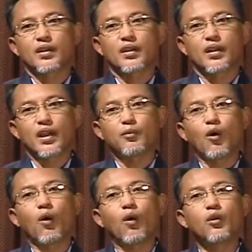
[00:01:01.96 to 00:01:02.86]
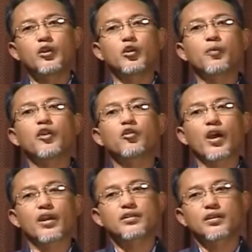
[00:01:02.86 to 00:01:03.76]
have all human
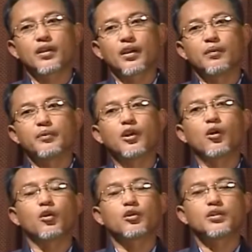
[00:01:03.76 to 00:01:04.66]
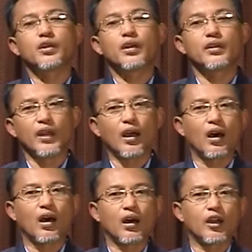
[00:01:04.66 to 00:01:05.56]
rights because they
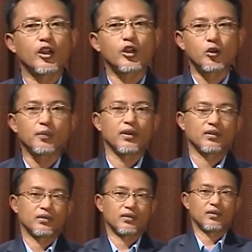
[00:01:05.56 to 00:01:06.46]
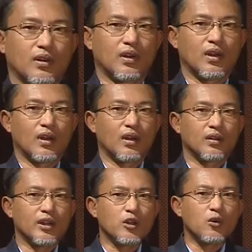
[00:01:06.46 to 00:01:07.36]
are human.
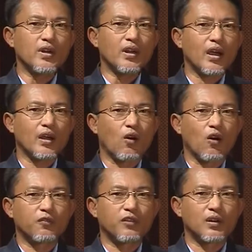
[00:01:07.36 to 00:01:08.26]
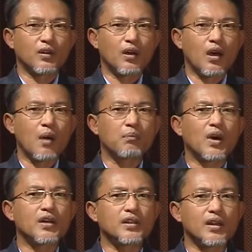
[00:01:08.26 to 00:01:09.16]
The unique and often
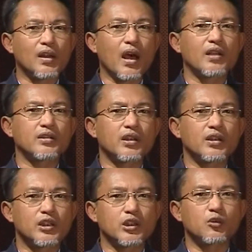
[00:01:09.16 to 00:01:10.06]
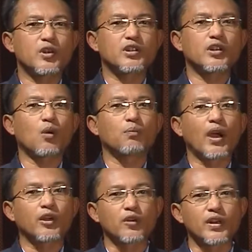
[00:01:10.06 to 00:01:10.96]
marginalized situation of
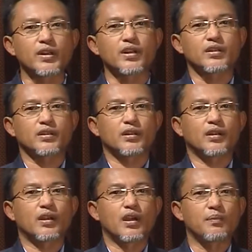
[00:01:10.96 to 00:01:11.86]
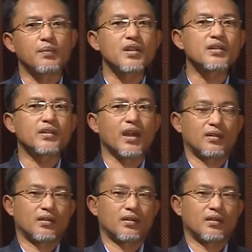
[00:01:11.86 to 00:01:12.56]
minorities means that